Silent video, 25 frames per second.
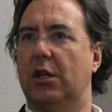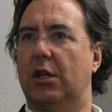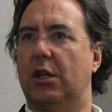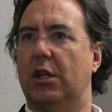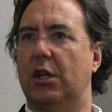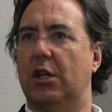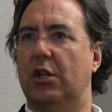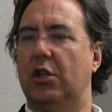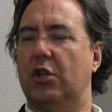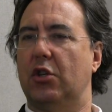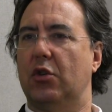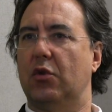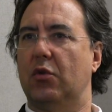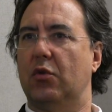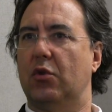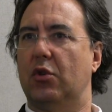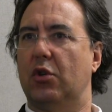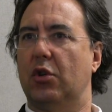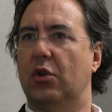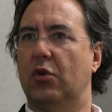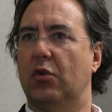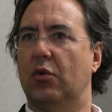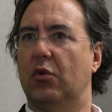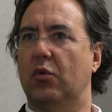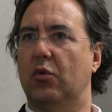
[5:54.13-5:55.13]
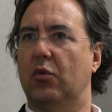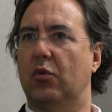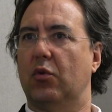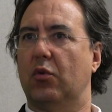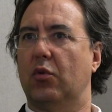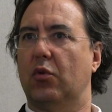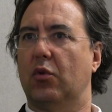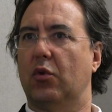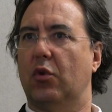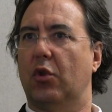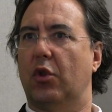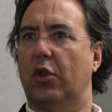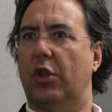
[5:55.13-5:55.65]
did you do
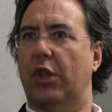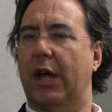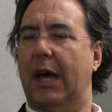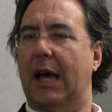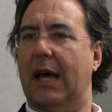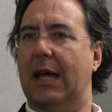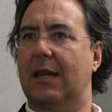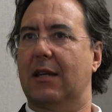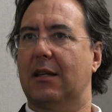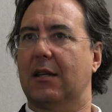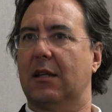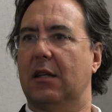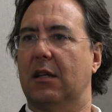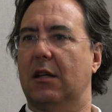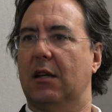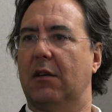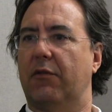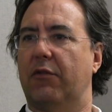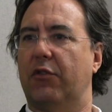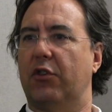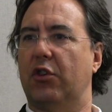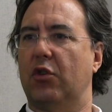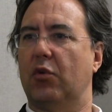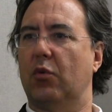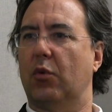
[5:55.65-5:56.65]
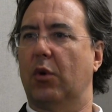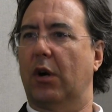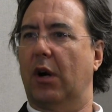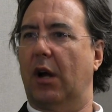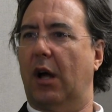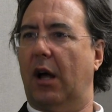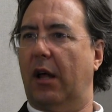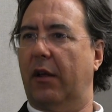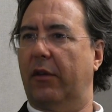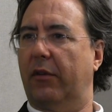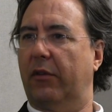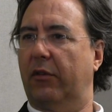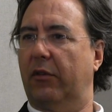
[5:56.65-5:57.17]
that if you were
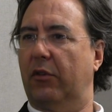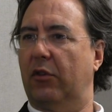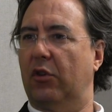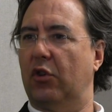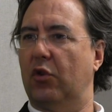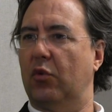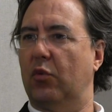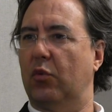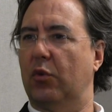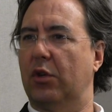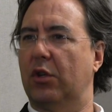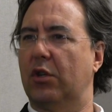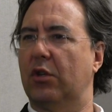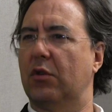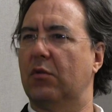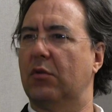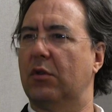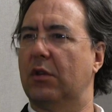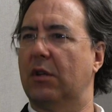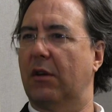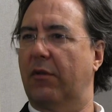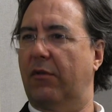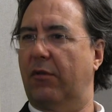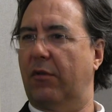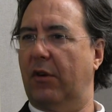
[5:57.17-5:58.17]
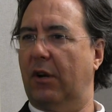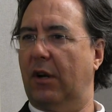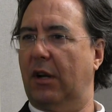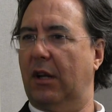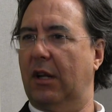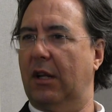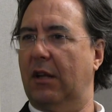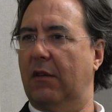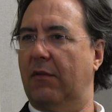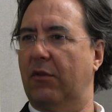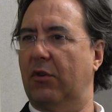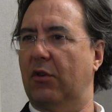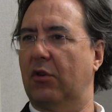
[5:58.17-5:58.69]
us, you would do
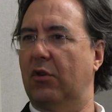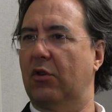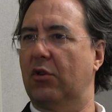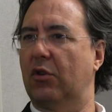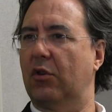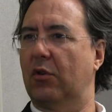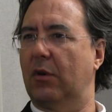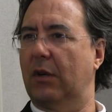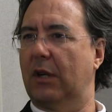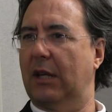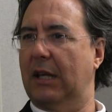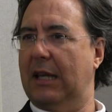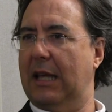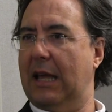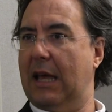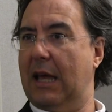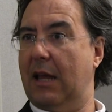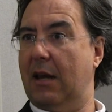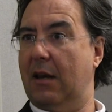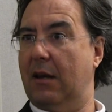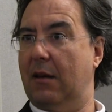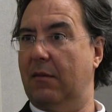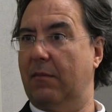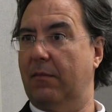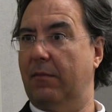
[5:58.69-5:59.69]
differently if you could do it again?